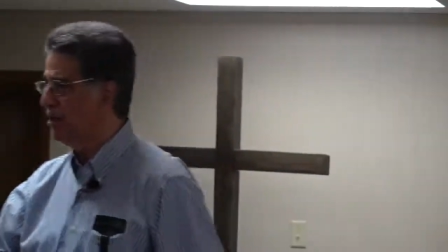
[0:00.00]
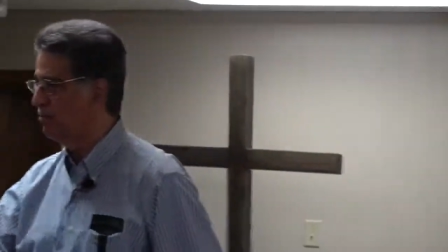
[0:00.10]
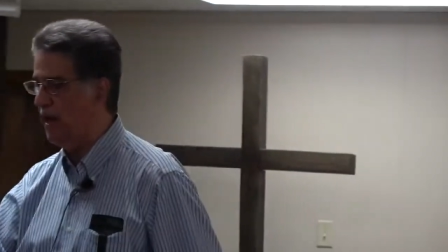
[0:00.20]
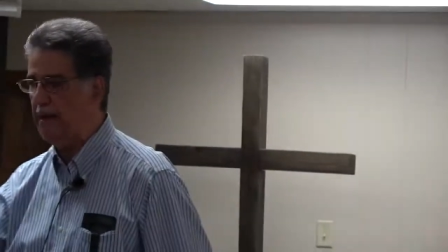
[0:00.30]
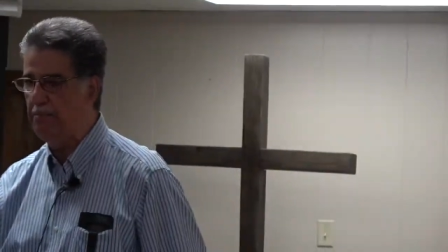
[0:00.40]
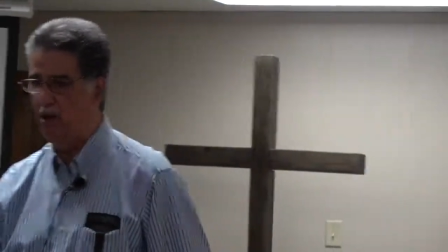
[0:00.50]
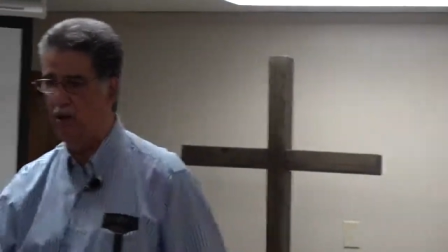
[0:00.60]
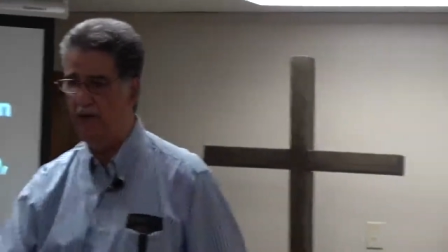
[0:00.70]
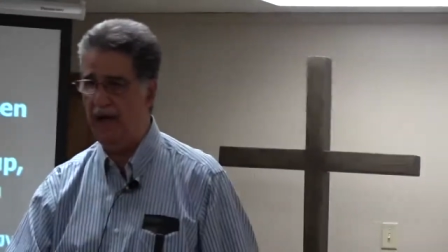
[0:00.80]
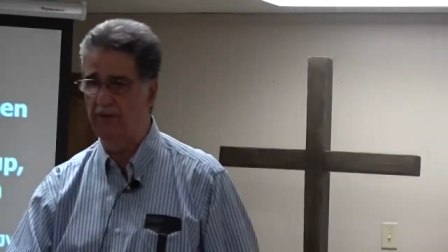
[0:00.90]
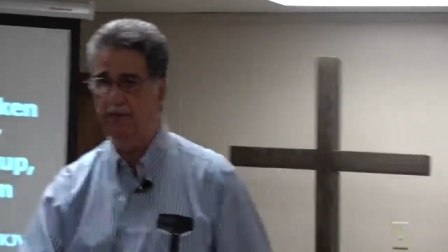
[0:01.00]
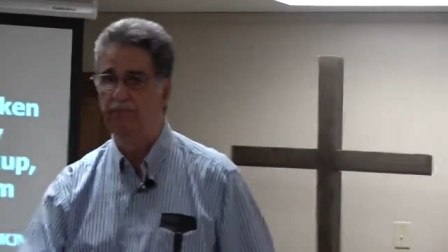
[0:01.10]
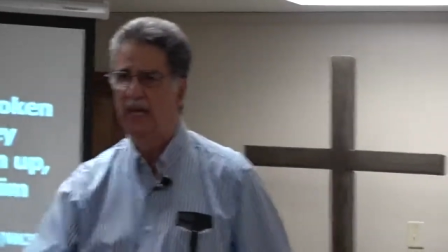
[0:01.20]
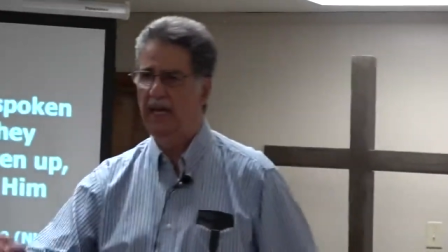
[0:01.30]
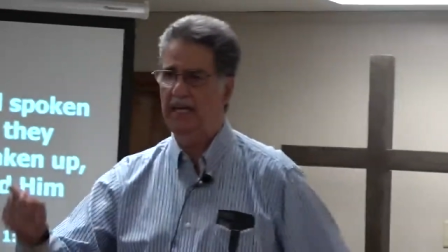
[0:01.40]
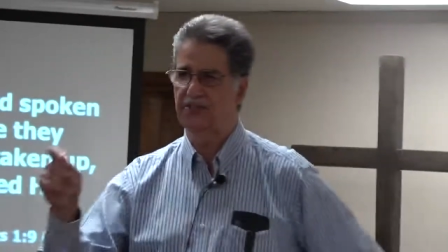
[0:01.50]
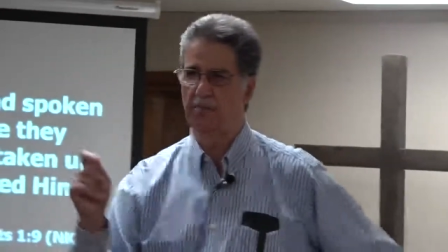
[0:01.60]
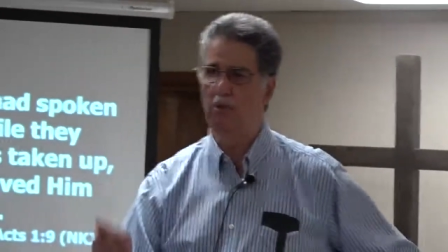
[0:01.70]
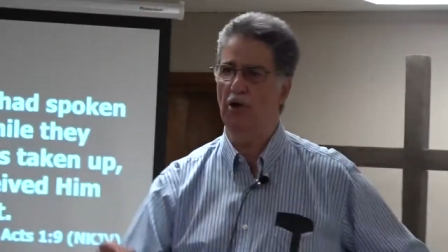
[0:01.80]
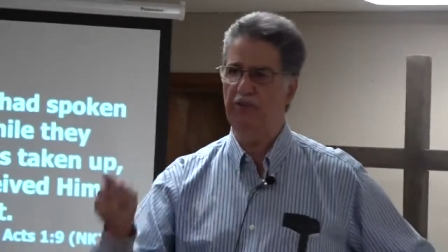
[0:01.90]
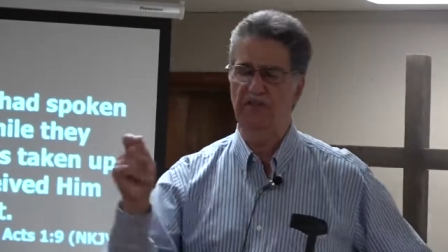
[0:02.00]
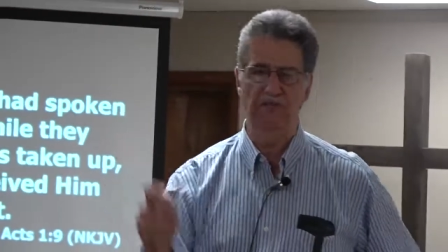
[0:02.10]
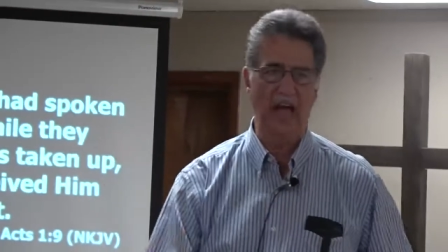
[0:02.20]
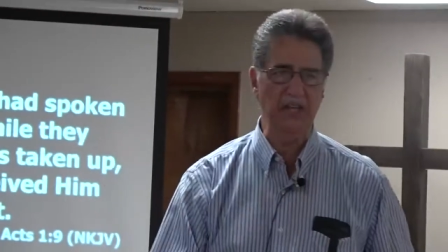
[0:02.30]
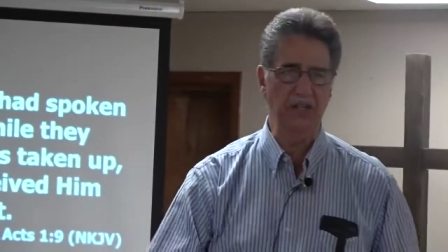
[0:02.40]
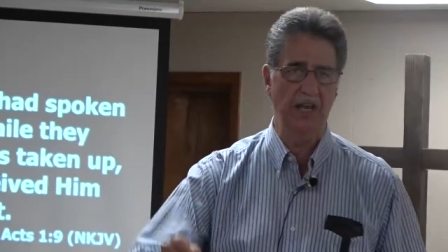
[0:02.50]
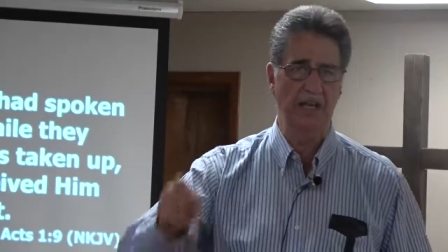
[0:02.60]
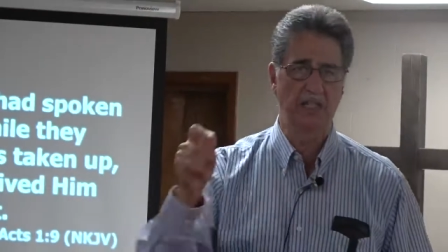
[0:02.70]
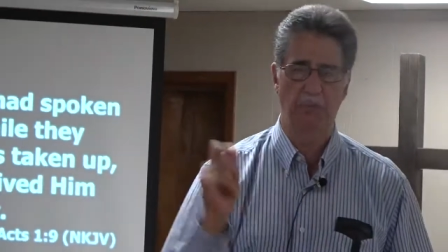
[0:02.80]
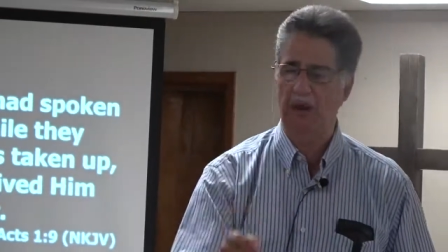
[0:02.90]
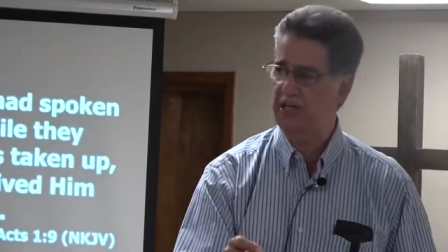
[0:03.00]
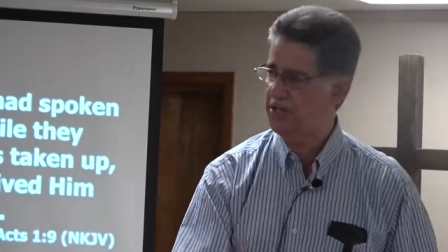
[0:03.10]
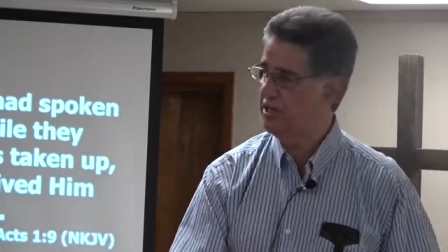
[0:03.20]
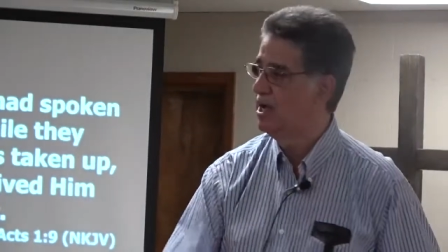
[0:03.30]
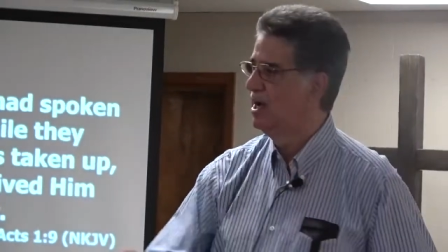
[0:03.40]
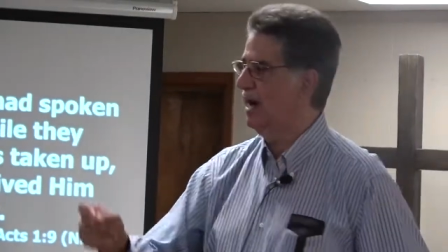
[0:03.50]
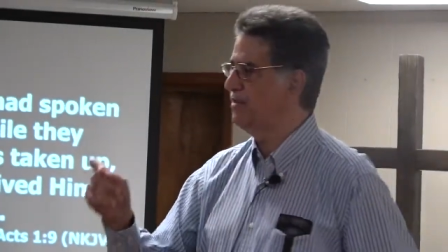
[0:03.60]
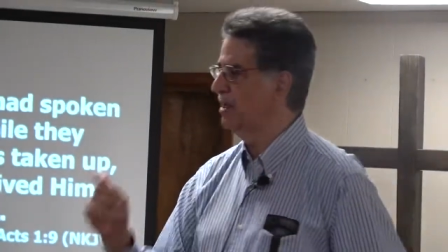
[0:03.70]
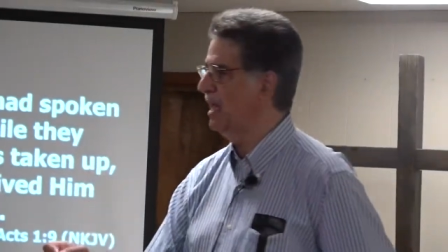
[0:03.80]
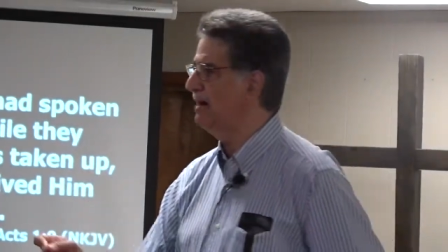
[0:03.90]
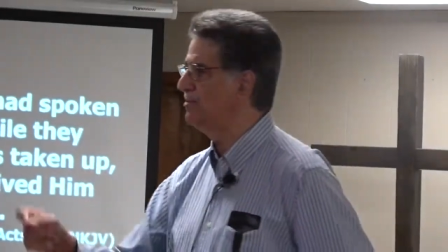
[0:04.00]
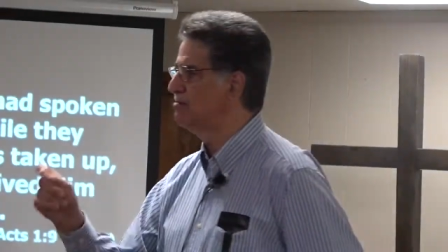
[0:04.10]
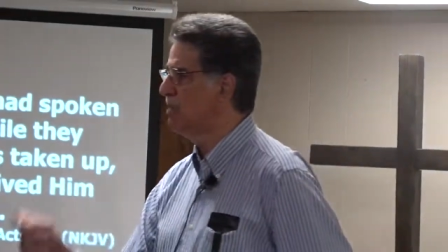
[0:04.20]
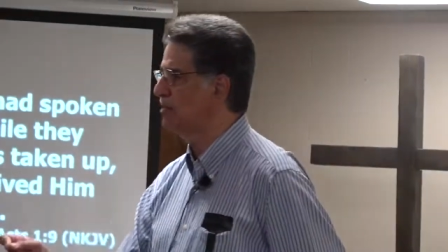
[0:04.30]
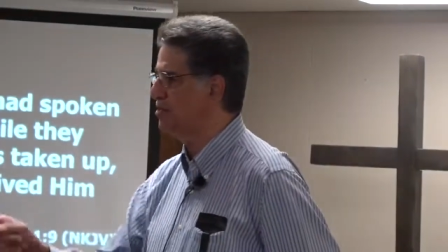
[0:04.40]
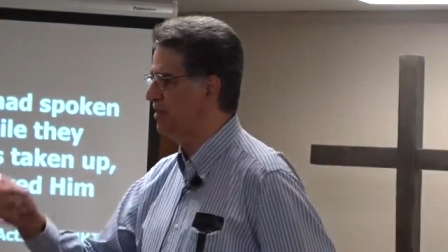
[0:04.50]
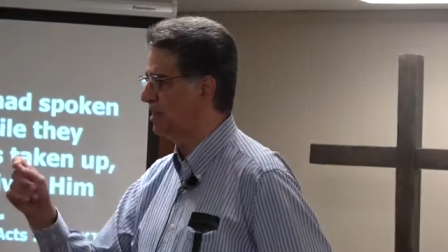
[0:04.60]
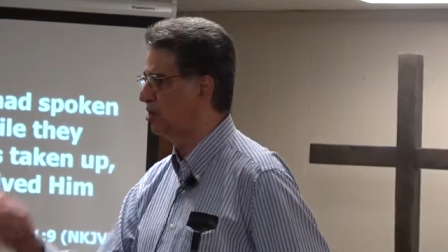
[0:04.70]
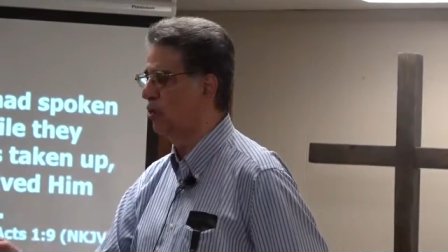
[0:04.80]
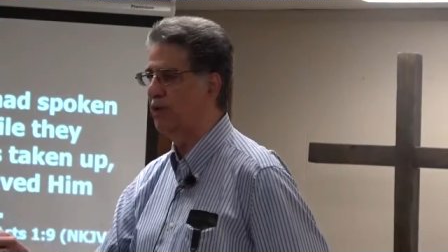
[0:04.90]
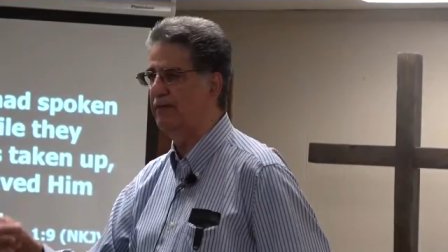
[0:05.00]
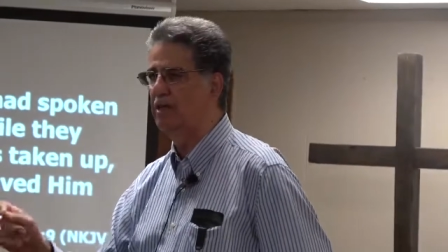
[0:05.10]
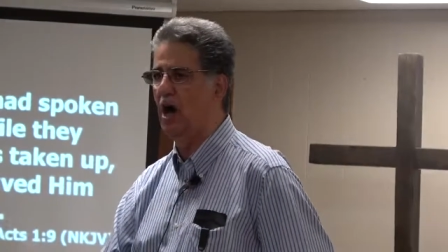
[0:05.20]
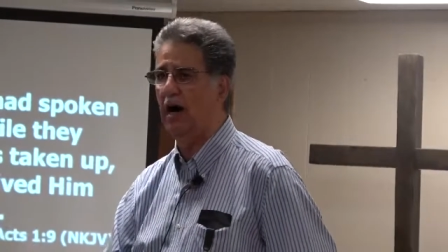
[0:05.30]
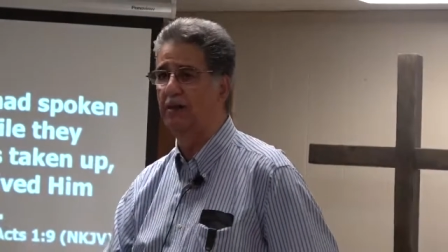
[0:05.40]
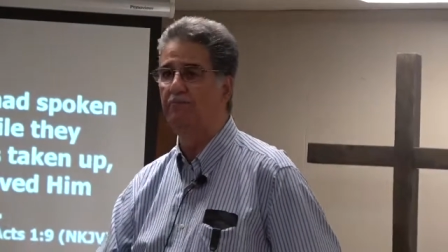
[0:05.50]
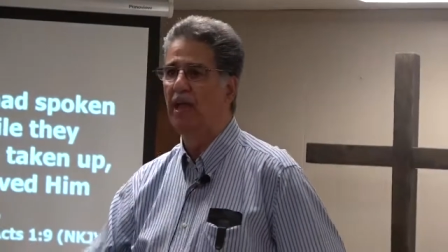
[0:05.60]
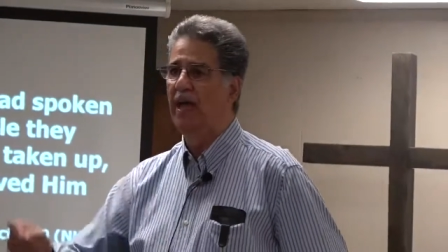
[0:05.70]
the rainbow of heaven. He is the multifaceted expression of the love, the mercy, the glory of God.